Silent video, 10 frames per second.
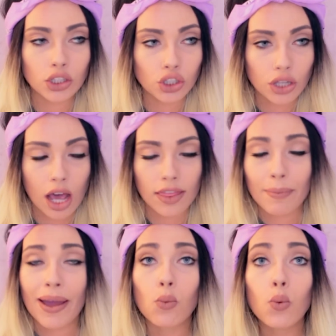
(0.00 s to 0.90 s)
and saw
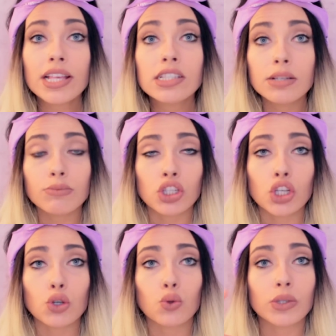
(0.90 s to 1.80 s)
that my wisdom
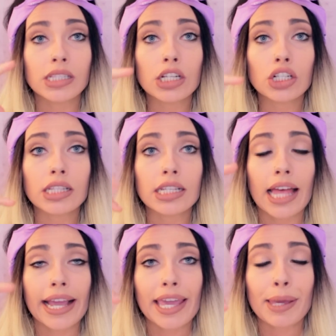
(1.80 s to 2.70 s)
tooth was literally
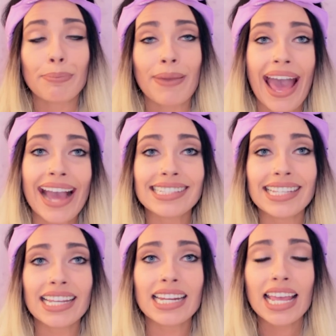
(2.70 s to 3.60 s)
like
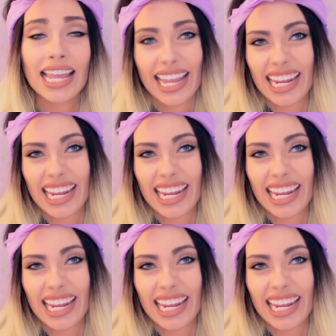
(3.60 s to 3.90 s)
impacted